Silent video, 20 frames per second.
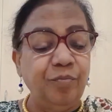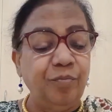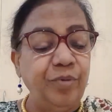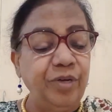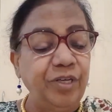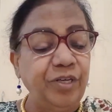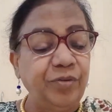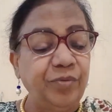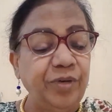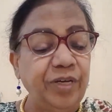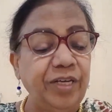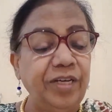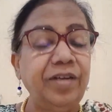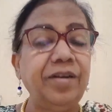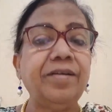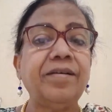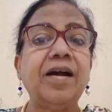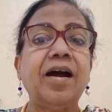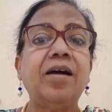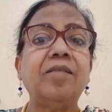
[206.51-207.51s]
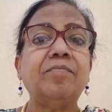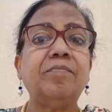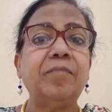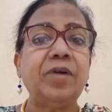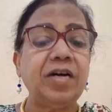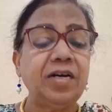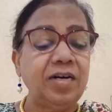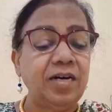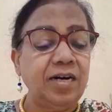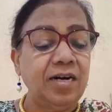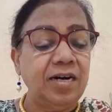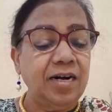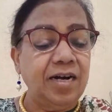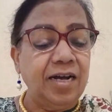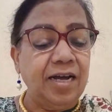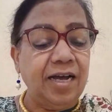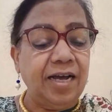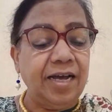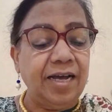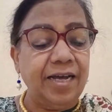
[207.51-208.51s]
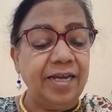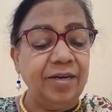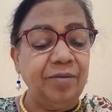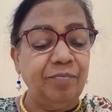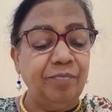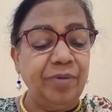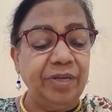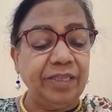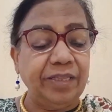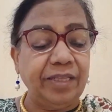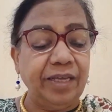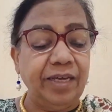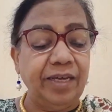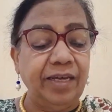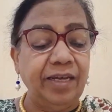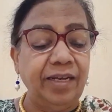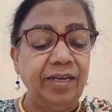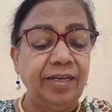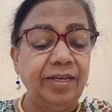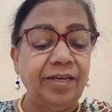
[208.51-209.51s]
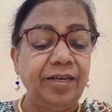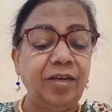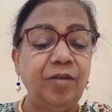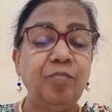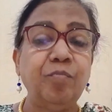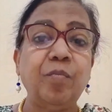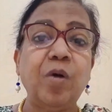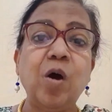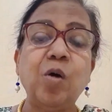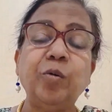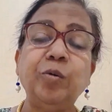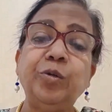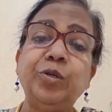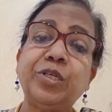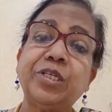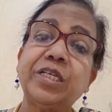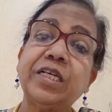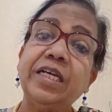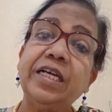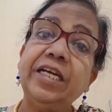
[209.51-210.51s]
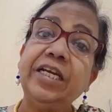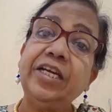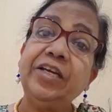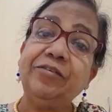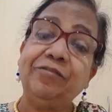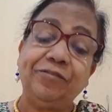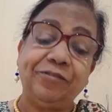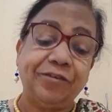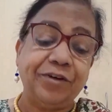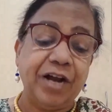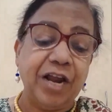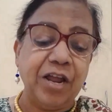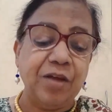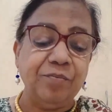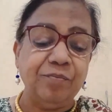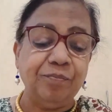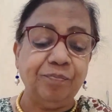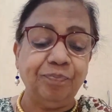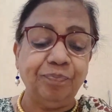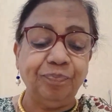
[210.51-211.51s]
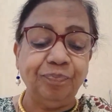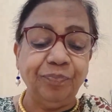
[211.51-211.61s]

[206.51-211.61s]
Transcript: between Ramah and Bethel in Mount Ephraim.